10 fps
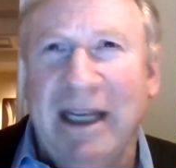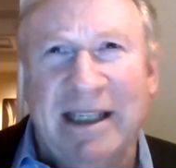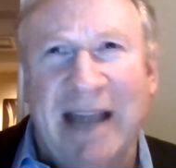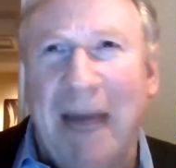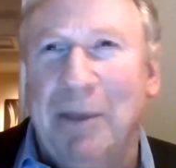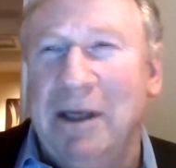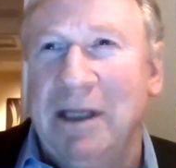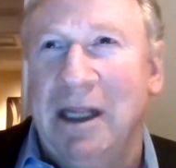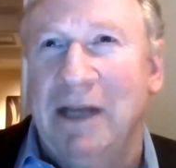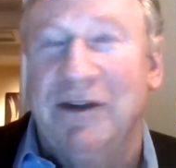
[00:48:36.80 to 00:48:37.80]
It's
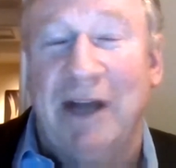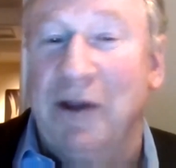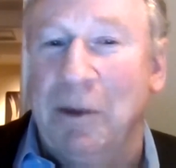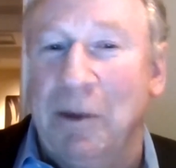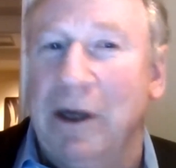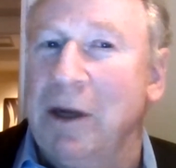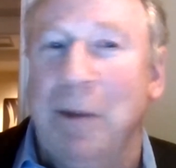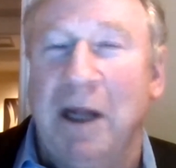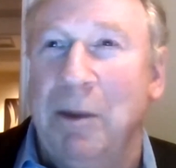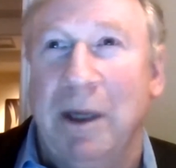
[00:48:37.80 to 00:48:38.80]
happened in South America
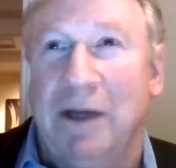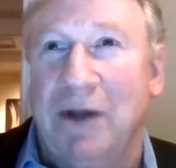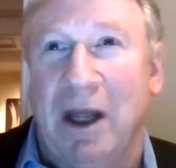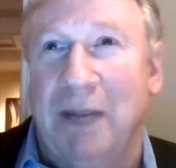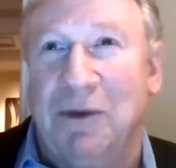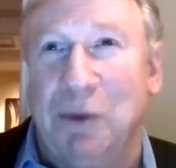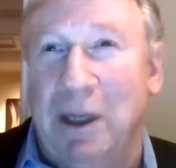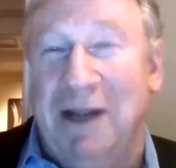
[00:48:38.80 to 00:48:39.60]
many, many times.